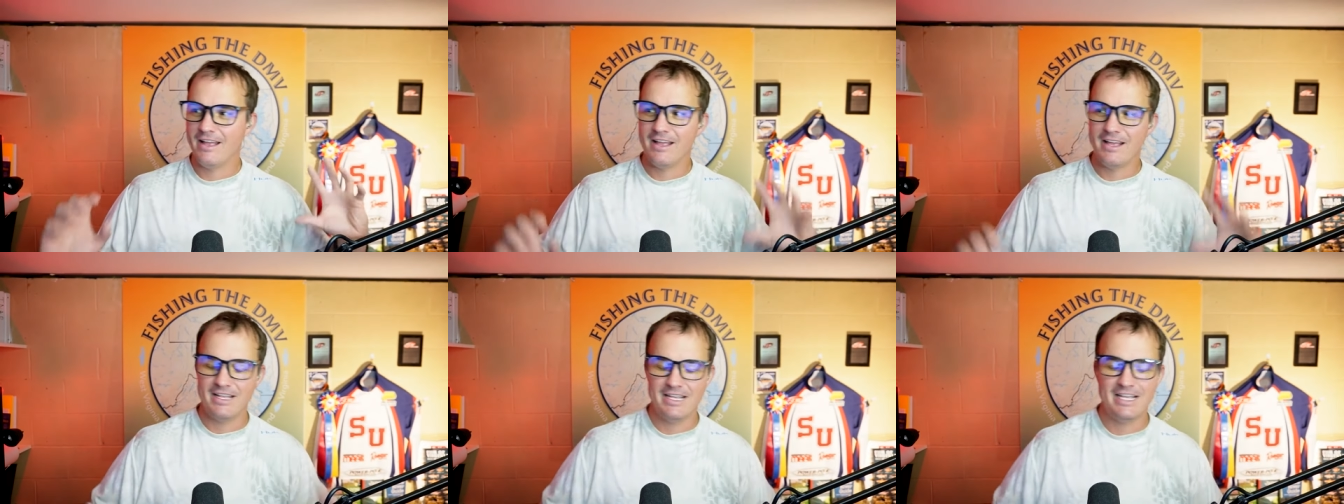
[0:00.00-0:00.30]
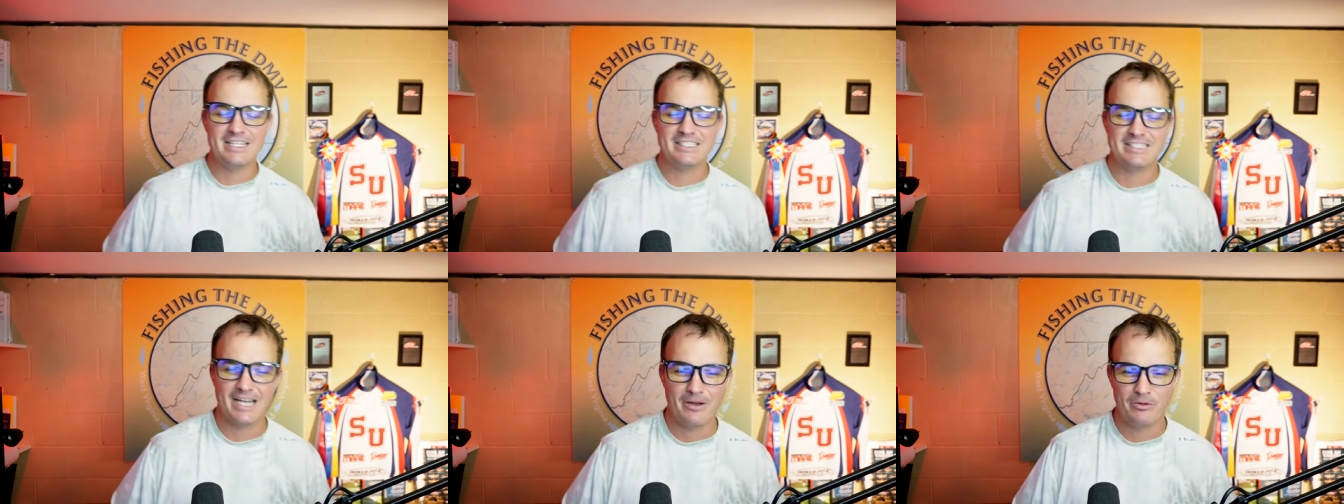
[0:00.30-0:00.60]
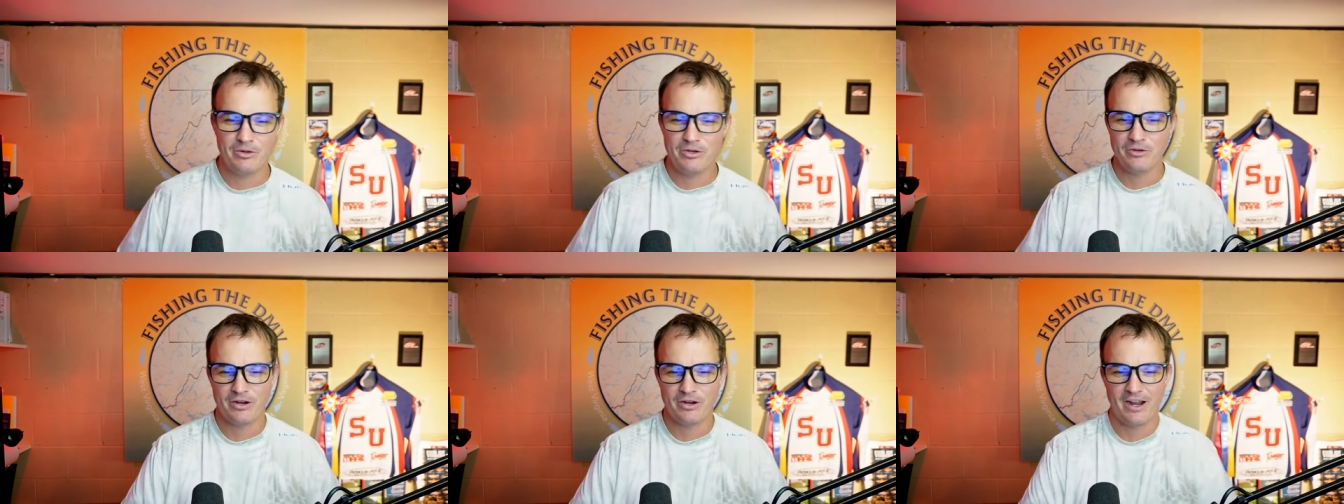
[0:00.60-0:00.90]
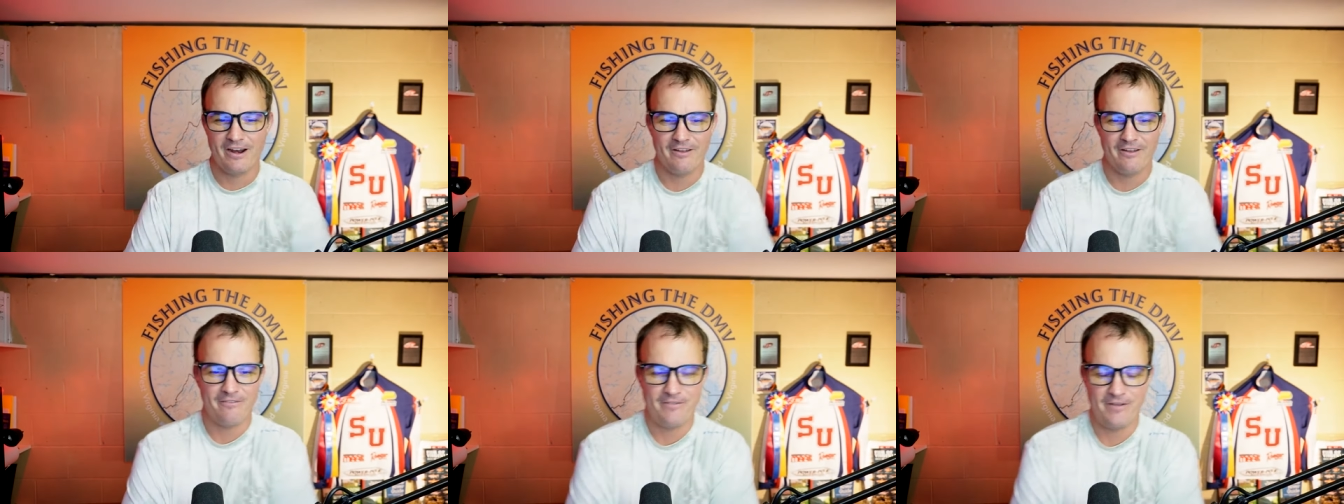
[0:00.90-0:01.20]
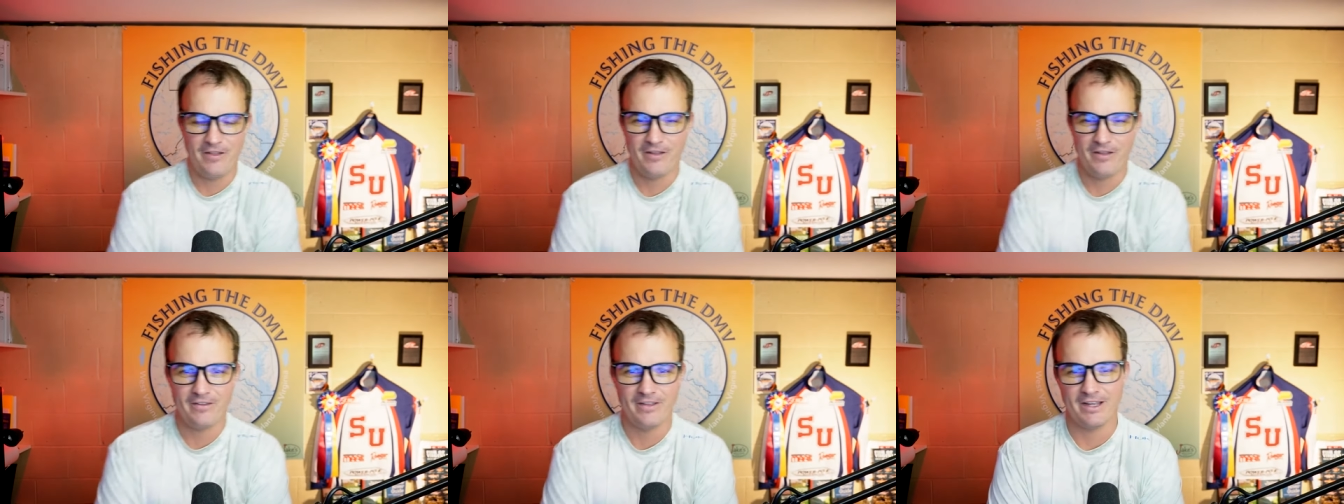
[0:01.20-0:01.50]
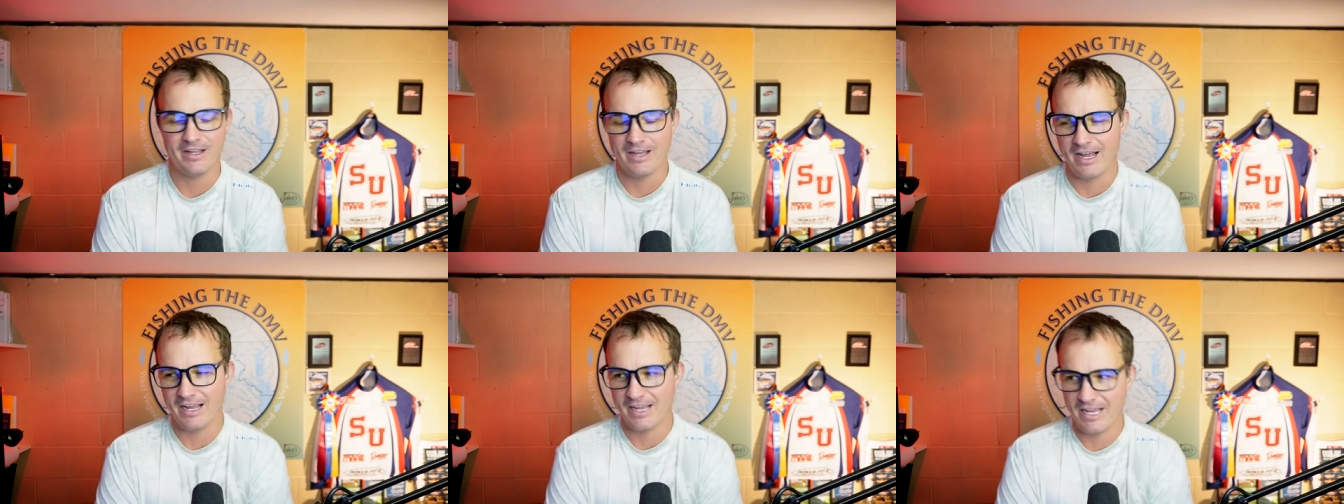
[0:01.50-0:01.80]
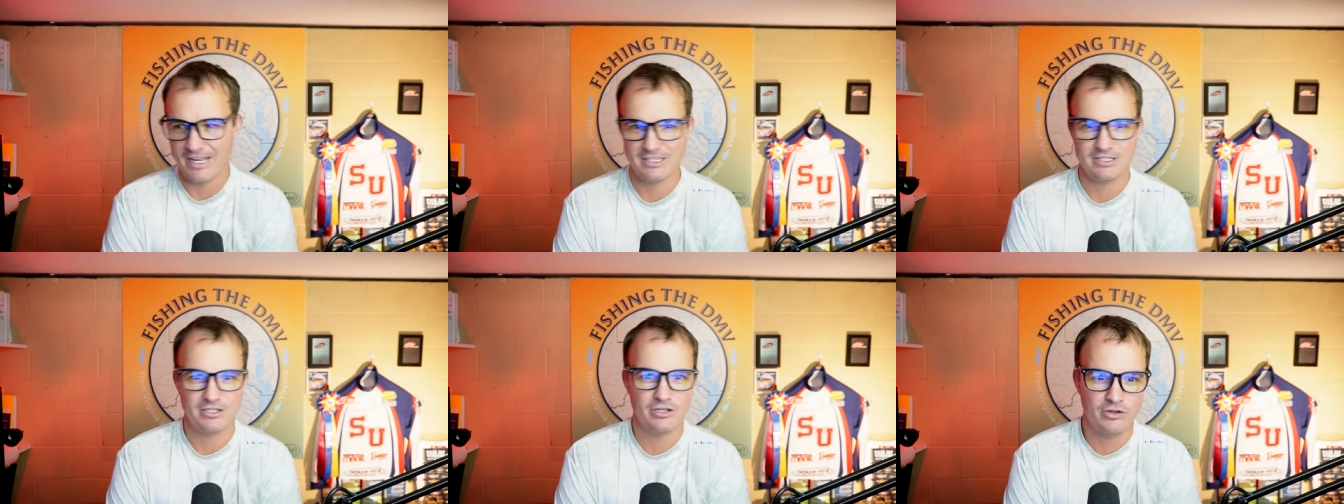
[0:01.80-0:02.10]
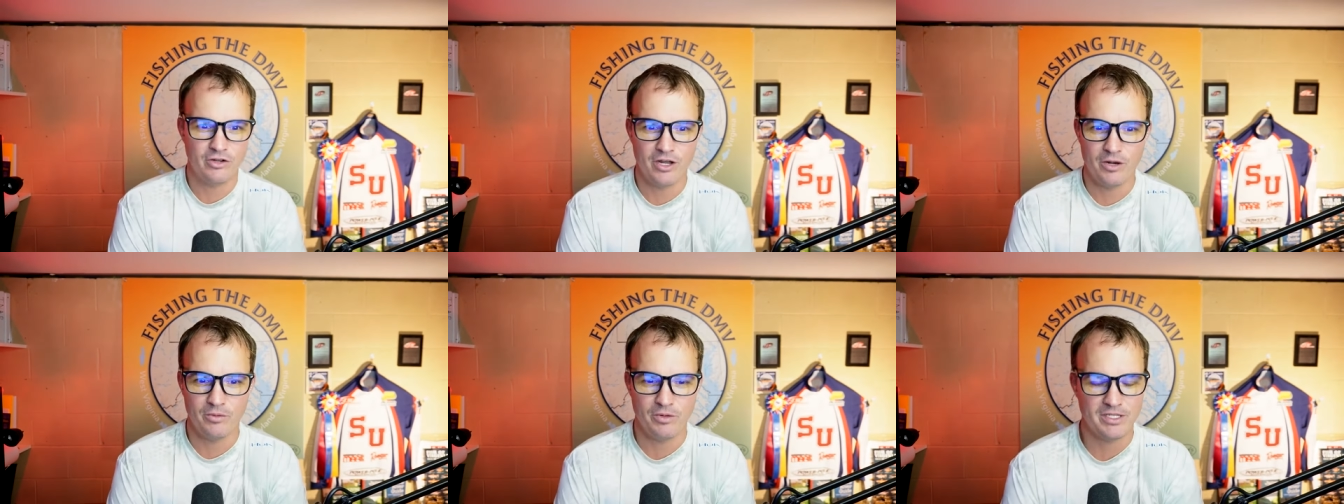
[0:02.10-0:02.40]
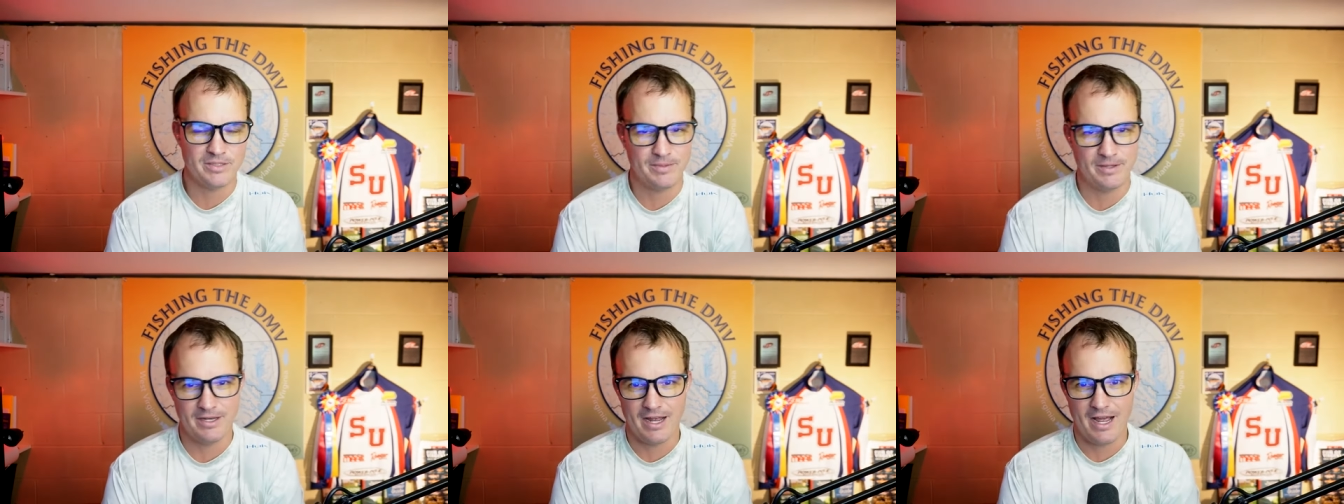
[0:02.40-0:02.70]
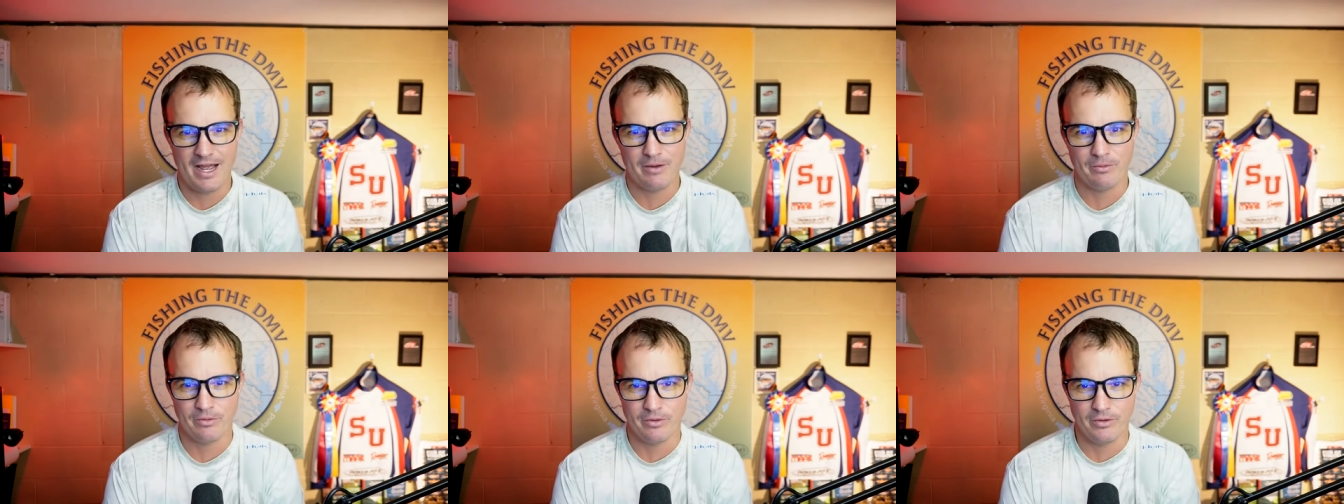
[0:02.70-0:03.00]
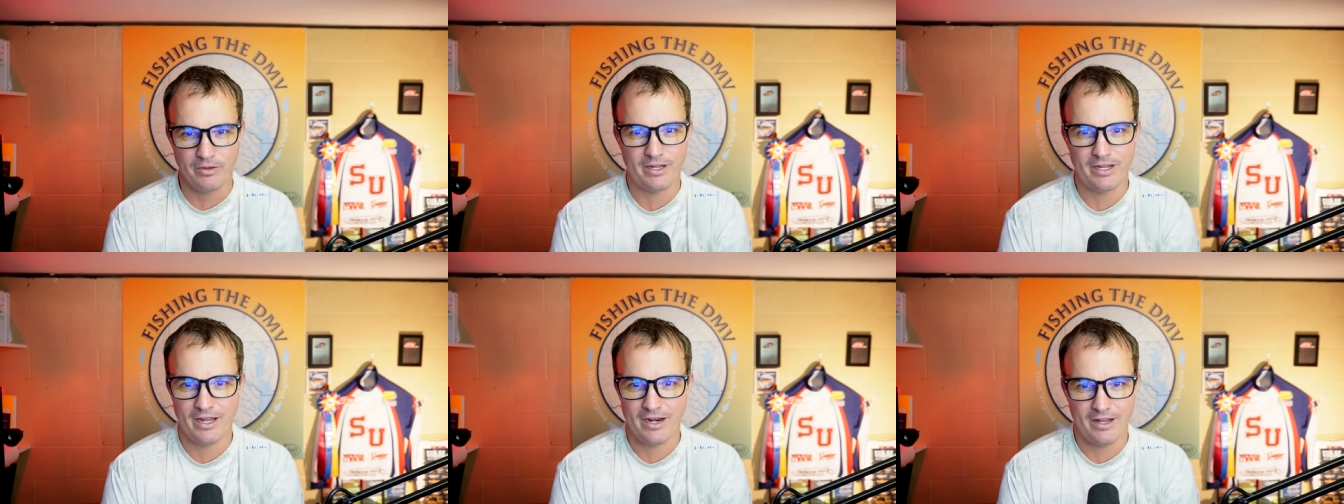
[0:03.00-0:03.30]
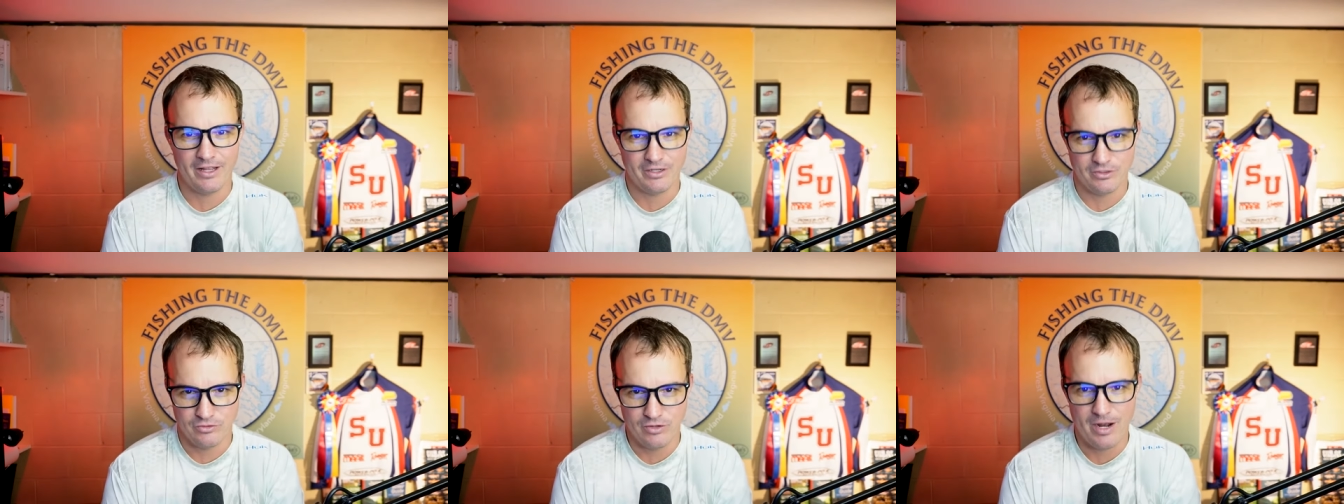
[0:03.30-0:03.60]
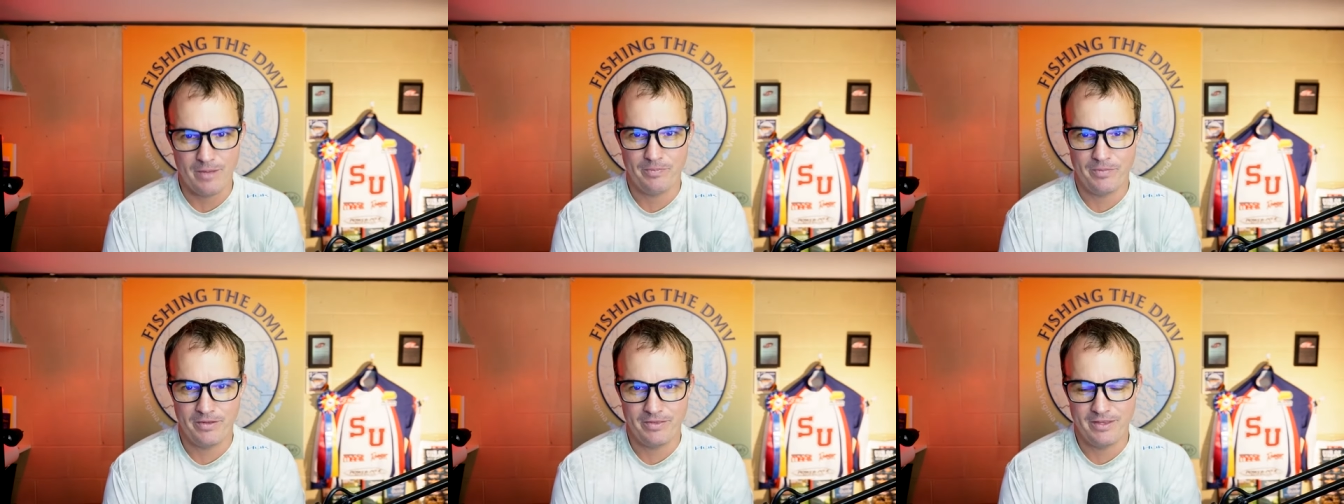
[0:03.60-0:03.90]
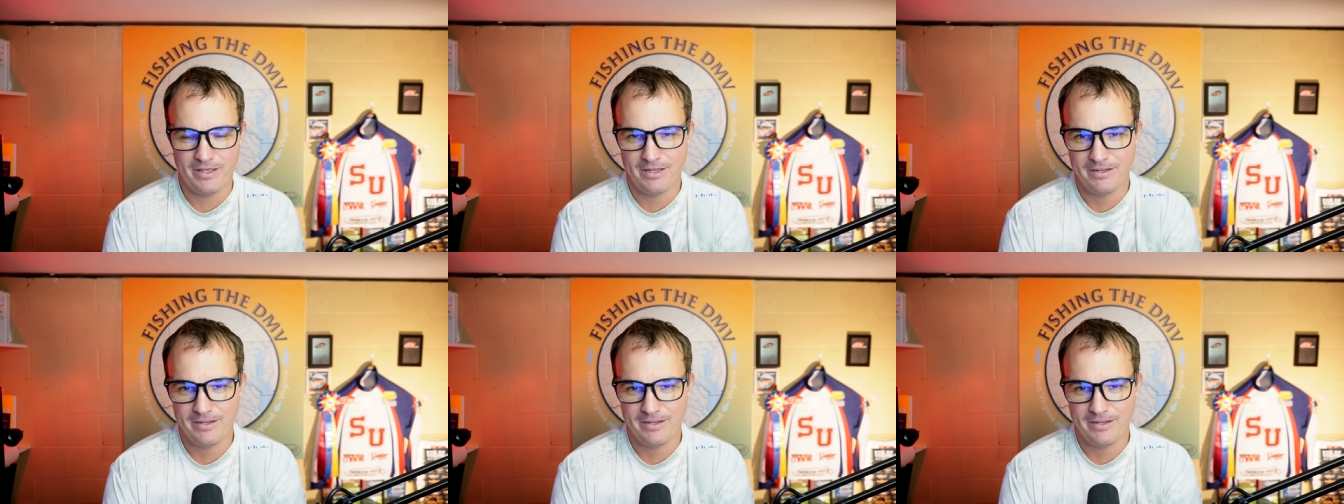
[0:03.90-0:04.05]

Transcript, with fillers: is that what you're kind of feeling? Like, I got two good ones, but I really kind of like dropped it